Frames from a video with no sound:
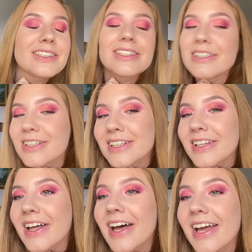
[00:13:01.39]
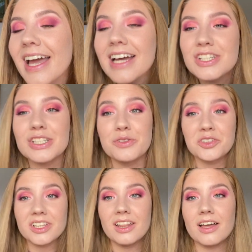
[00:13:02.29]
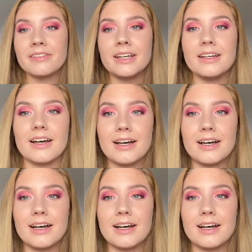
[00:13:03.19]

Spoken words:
to look like. I actually really love it.